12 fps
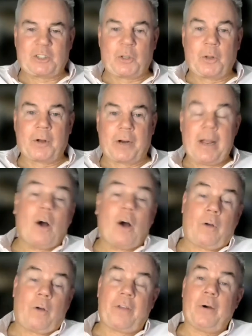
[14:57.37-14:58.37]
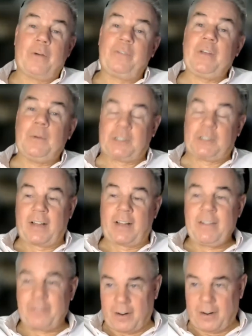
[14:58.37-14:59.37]
glory. Although if he was a
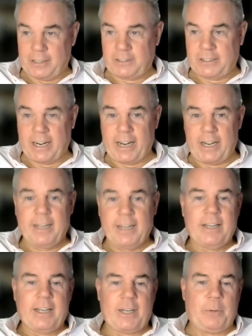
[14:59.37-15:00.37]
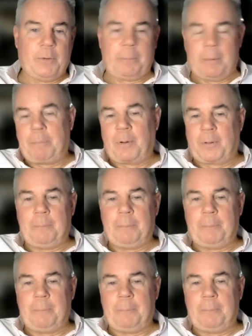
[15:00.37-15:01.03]
lifeguard today, he would have been pulling